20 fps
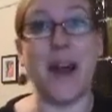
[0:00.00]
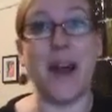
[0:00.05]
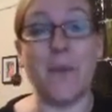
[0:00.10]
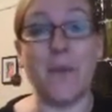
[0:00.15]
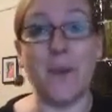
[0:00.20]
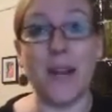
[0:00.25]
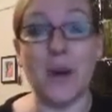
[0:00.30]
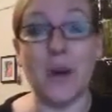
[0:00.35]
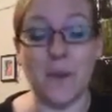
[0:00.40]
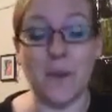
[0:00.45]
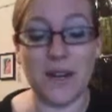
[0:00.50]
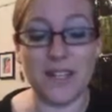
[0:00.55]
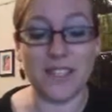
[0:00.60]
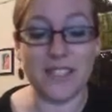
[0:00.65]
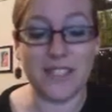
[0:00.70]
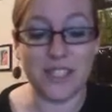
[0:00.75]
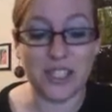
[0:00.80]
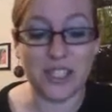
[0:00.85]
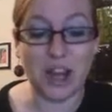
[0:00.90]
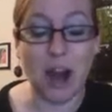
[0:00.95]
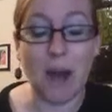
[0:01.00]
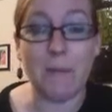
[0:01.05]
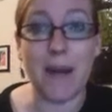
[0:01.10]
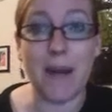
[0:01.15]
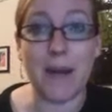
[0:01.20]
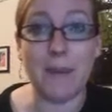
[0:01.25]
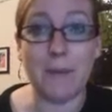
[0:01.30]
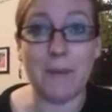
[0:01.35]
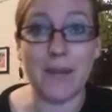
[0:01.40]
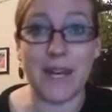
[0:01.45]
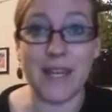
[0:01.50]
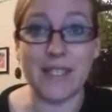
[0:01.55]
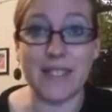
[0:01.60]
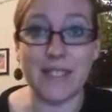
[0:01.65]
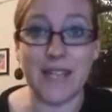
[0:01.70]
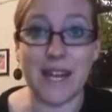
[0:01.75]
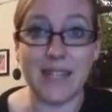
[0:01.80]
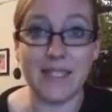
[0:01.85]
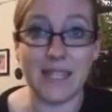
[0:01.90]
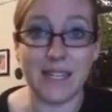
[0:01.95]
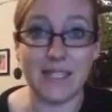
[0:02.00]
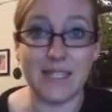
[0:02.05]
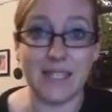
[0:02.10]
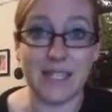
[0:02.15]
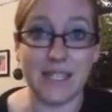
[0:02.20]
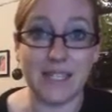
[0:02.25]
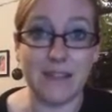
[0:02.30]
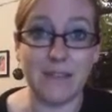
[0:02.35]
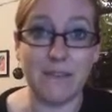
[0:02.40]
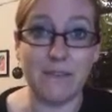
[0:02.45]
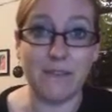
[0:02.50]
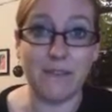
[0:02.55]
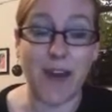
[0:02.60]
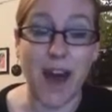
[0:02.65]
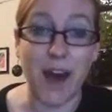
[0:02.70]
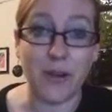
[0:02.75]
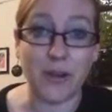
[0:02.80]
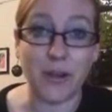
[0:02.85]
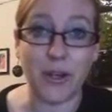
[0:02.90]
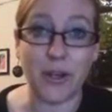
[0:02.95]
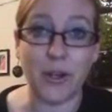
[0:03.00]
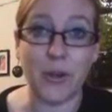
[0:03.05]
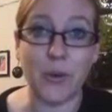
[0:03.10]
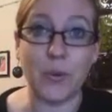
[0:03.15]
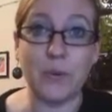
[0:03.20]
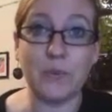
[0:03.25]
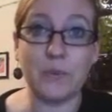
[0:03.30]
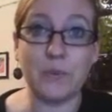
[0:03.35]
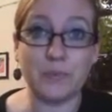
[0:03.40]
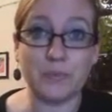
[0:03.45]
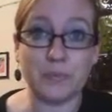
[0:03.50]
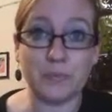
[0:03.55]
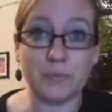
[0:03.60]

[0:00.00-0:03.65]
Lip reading: that we don't want to shop at a place that doesn't value